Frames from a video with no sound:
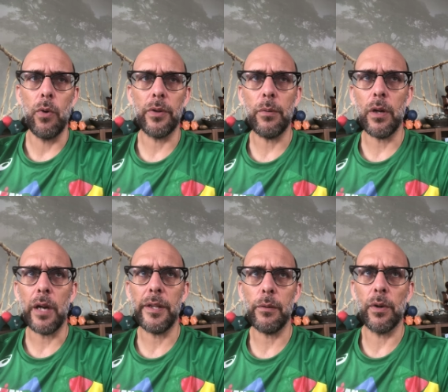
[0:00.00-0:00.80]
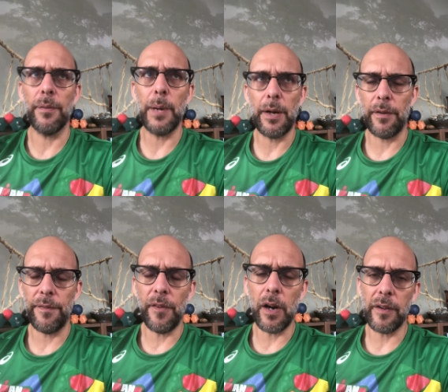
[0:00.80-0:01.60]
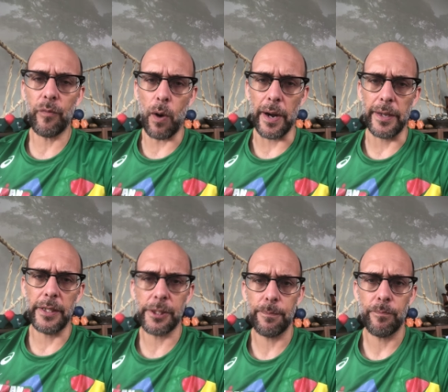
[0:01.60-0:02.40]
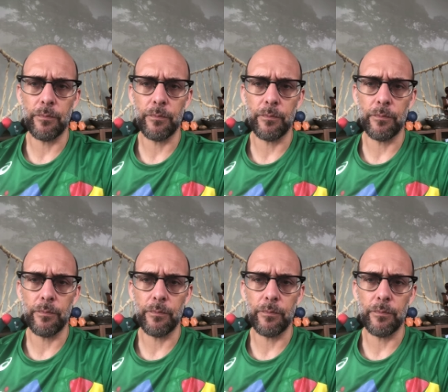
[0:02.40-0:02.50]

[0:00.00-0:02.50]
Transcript: Well, there, I think there were about five ways